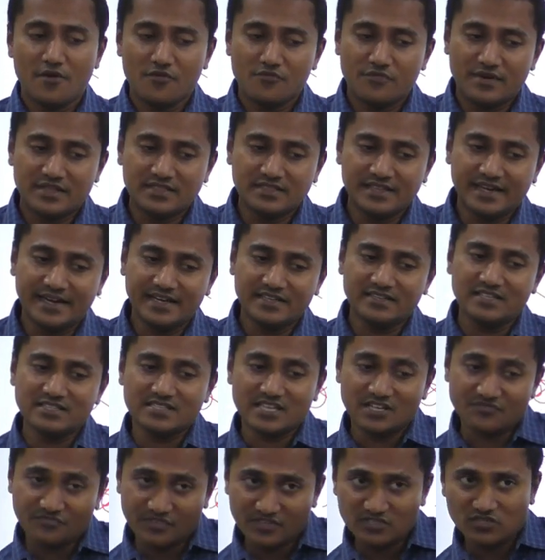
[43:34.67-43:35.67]
When they hit the
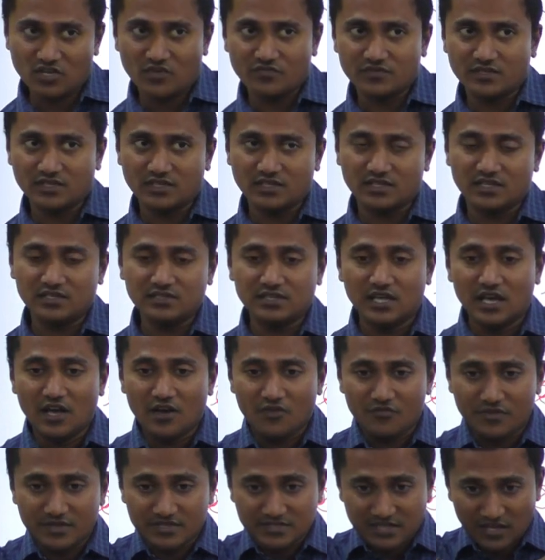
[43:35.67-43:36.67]
surface of the earth,
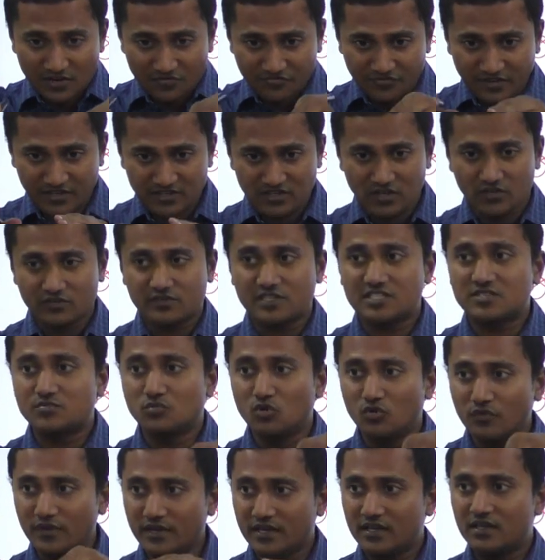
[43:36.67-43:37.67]
when surface of earth is
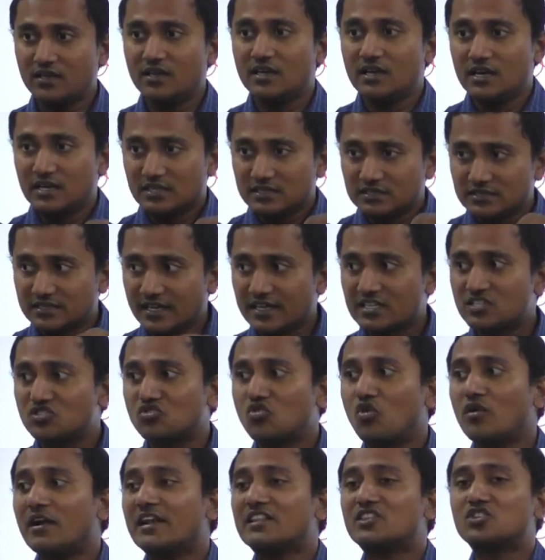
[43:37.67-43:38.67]
moving,
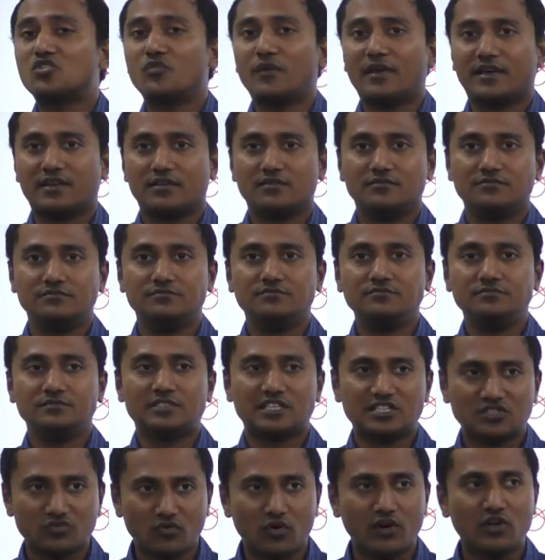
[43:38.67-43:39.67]
that's called earthquake.
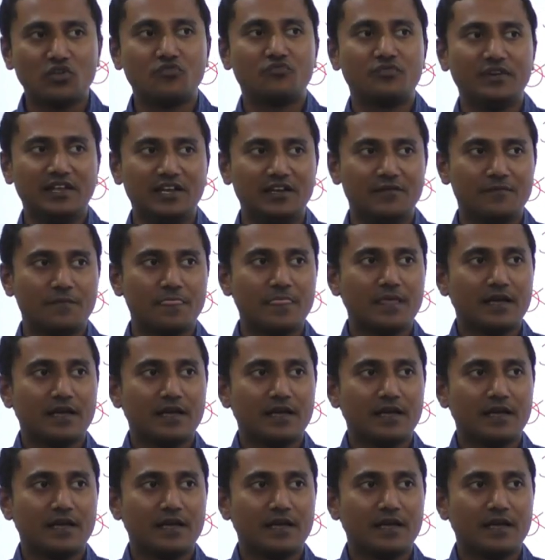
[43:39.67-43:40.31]
That's what you feel.